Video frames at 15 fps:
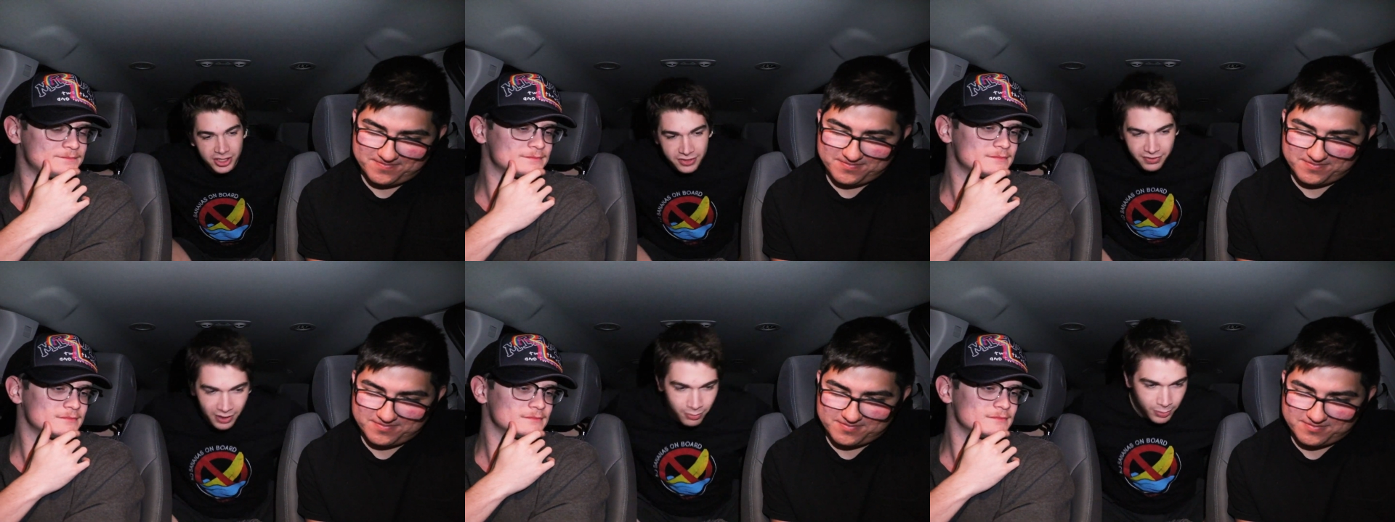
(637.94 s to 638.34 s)

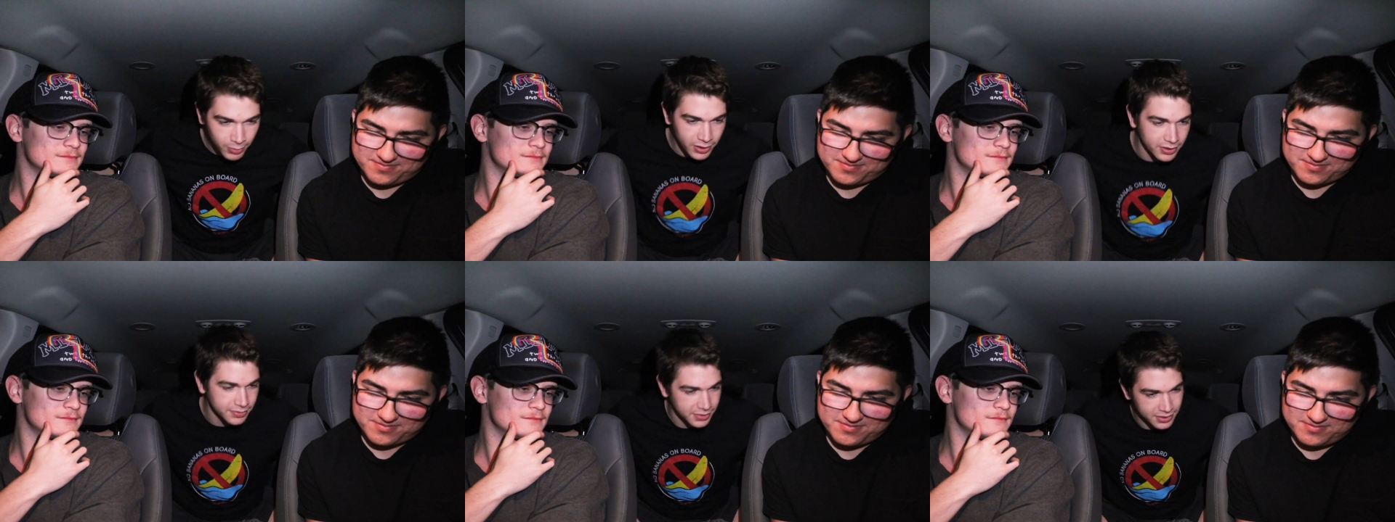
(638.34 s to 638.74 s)
Speaker 1: she found what
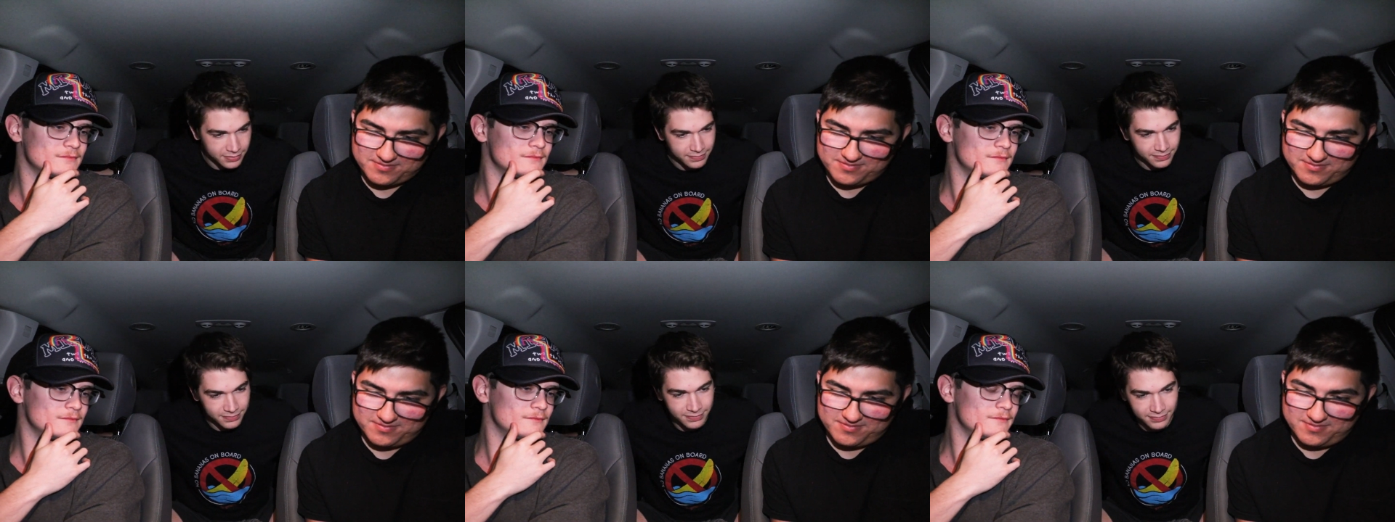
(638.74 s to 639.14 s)
works, bro.
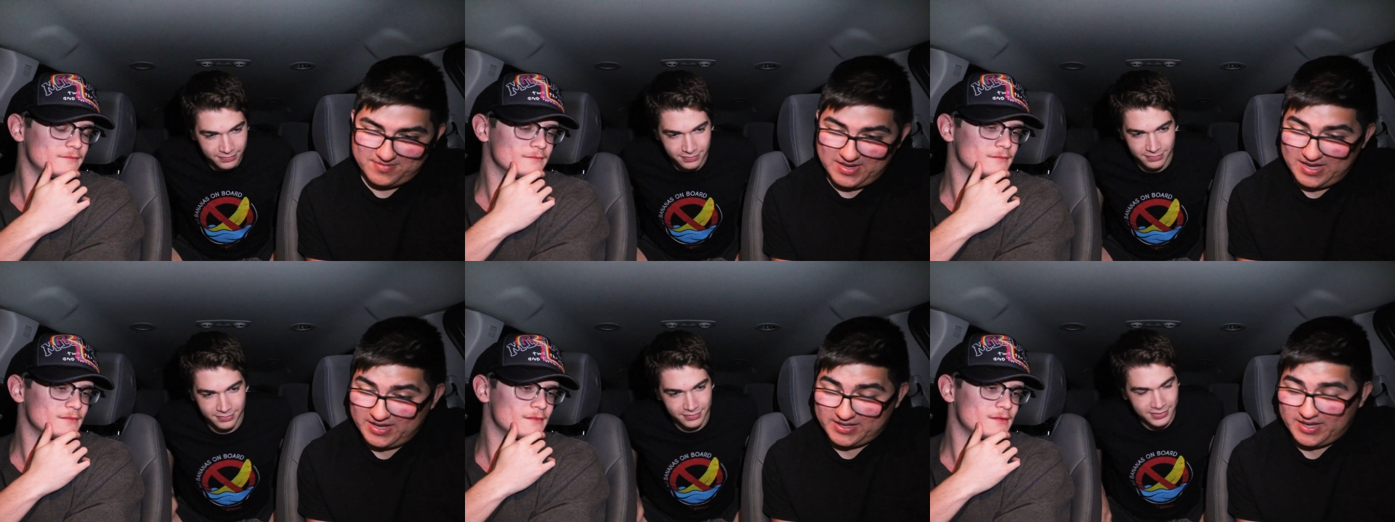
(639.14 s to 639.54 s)

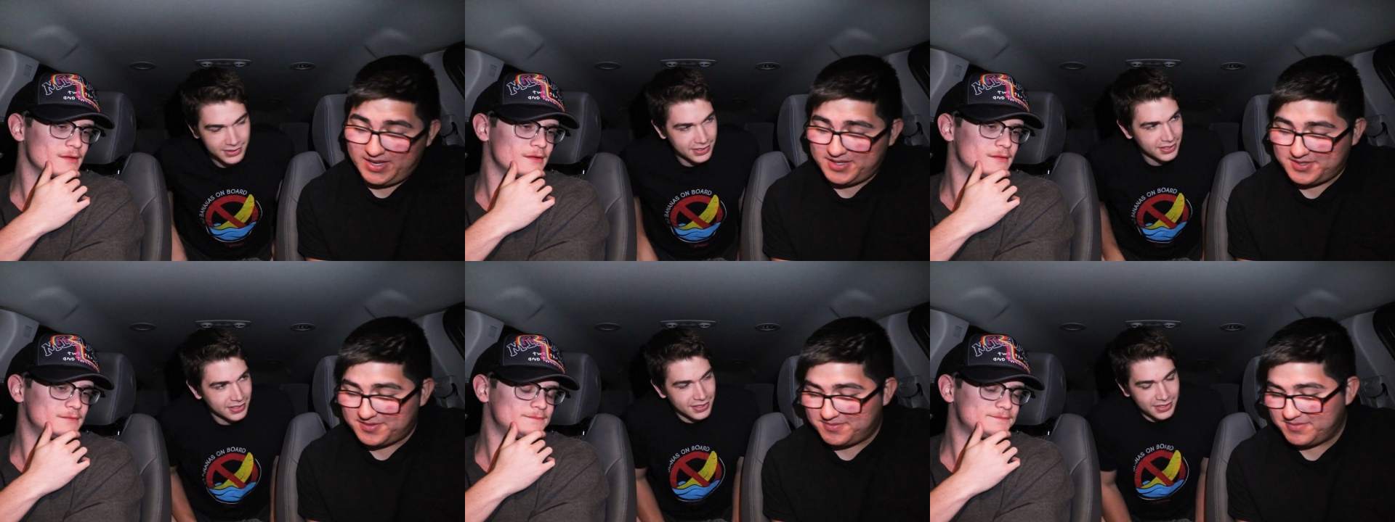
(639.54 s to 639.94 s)
I
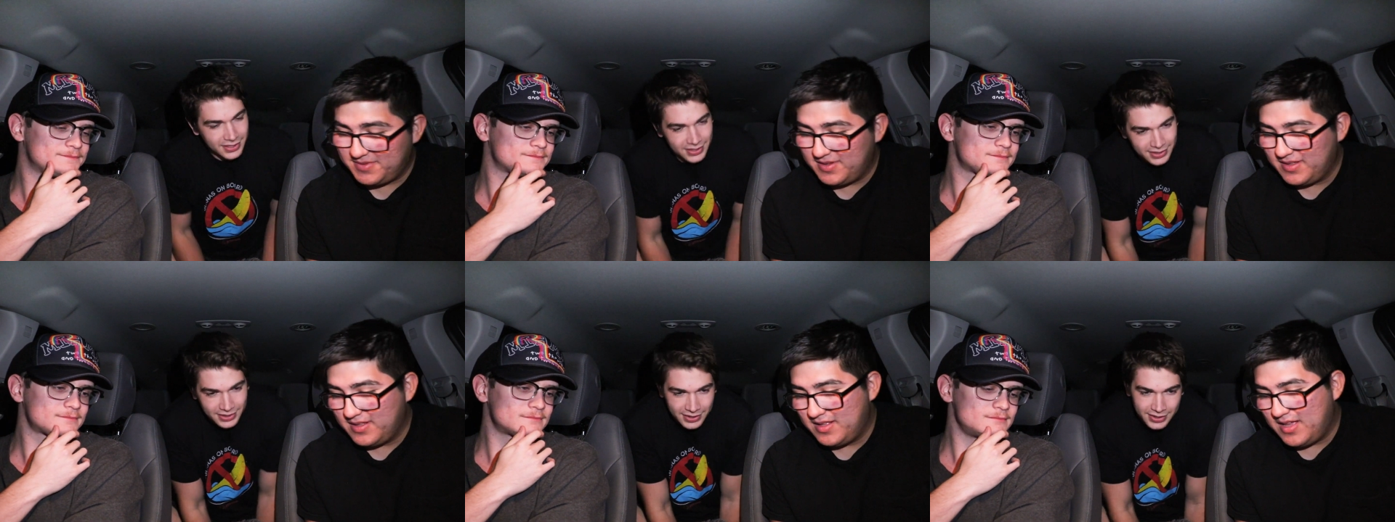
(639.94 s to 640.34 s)
guess.
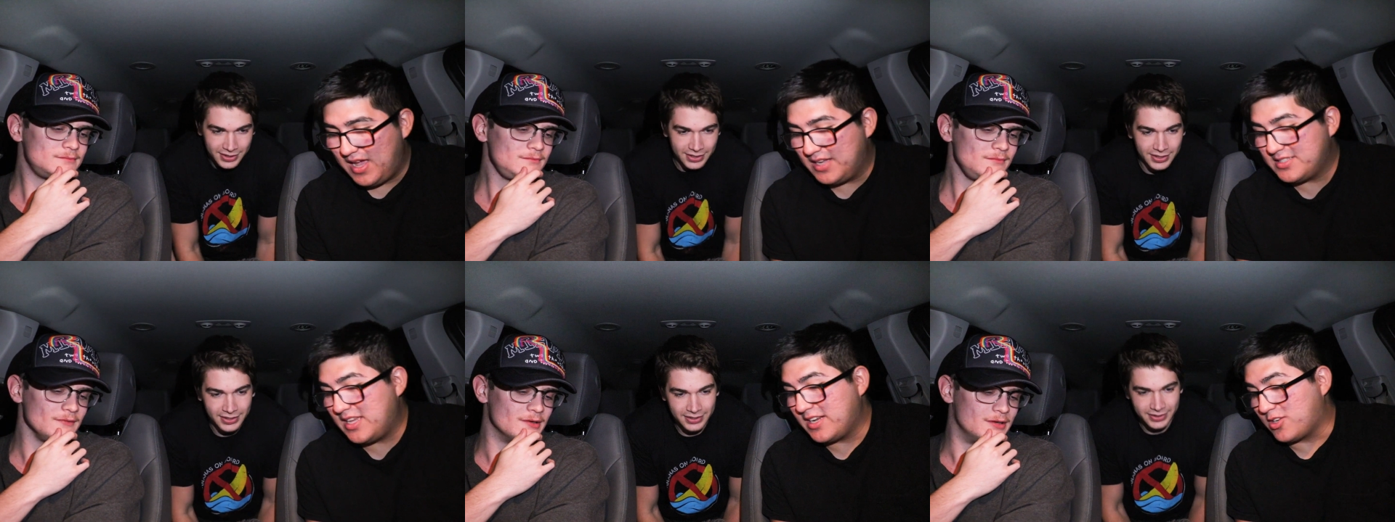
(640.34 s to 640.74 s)

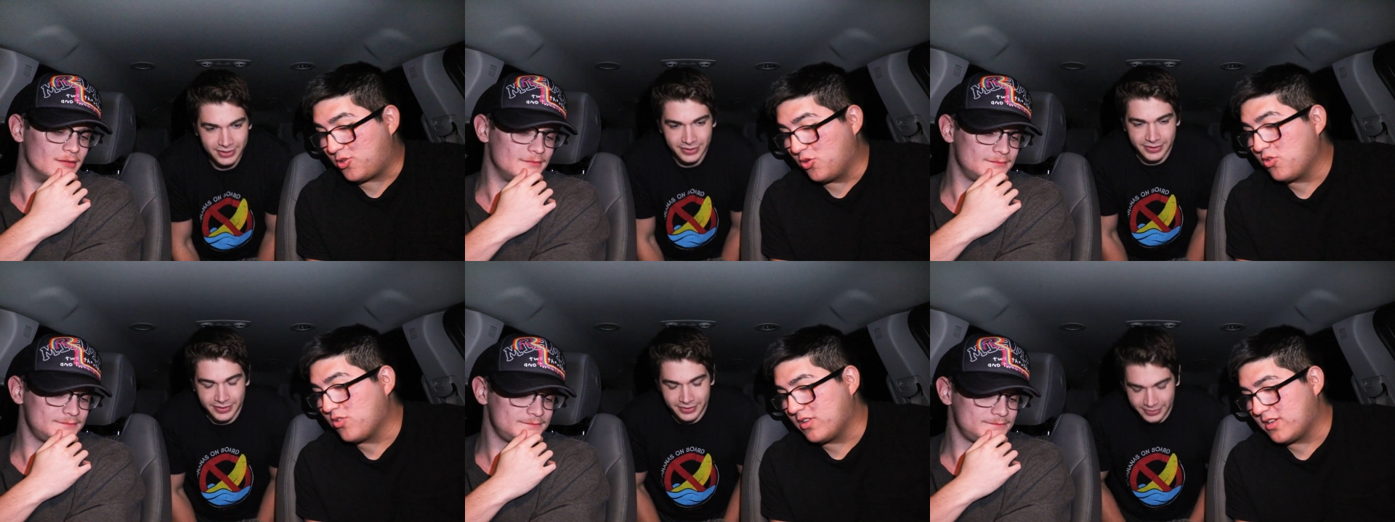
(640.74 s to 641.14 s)
Speaker 2: I just had to
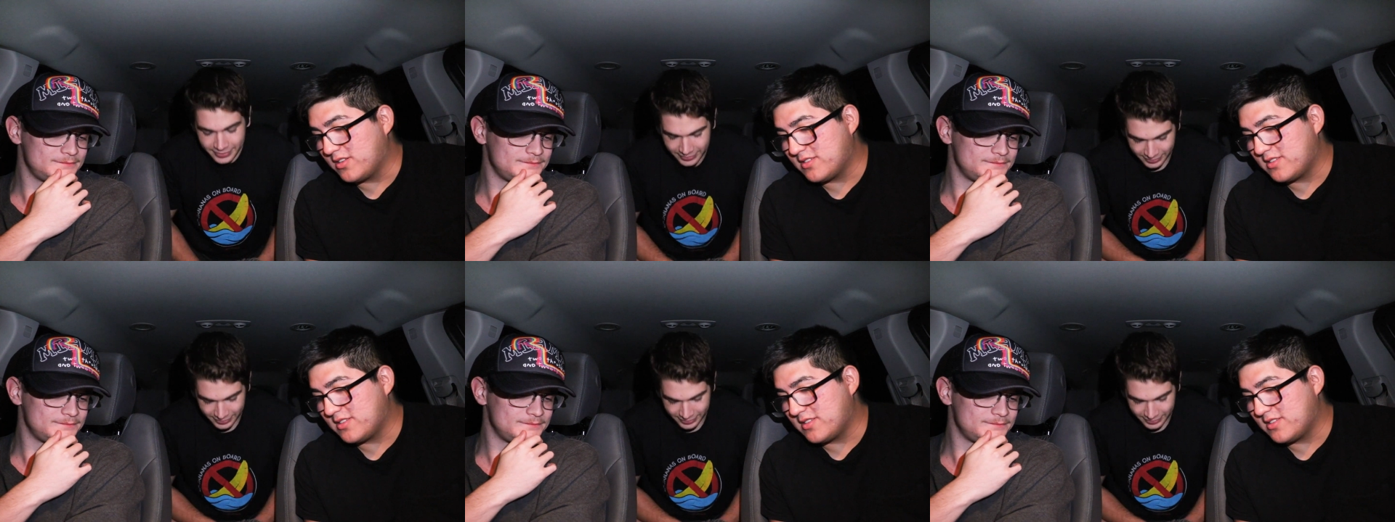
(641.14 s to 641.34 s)
Google it.